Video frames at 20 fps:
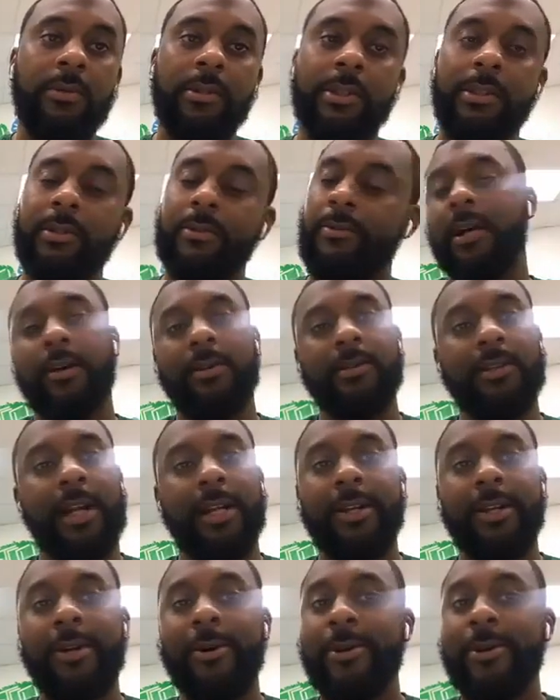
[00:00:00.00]
What was your
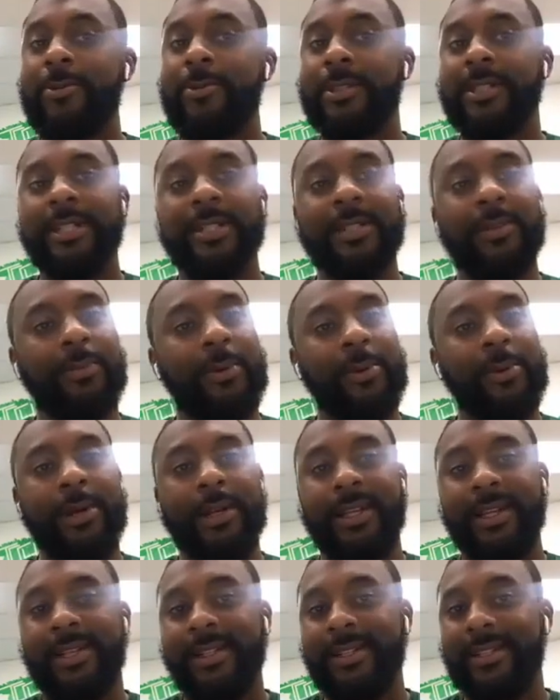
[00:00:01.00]
thoughts? I know you was
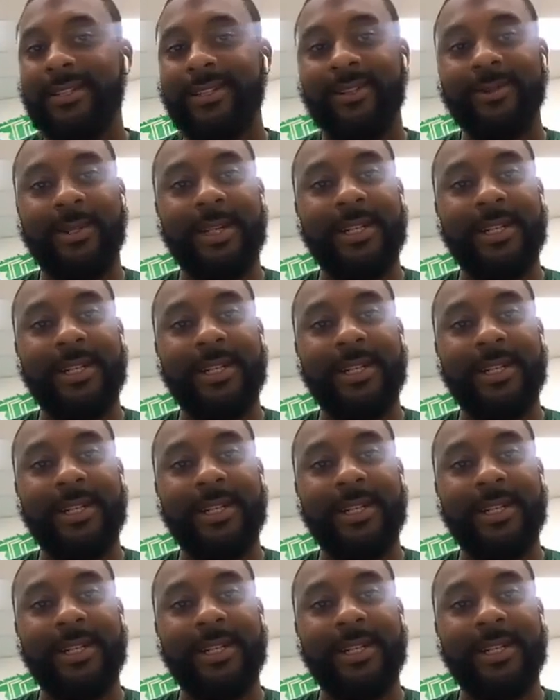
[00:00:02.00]
disappointed.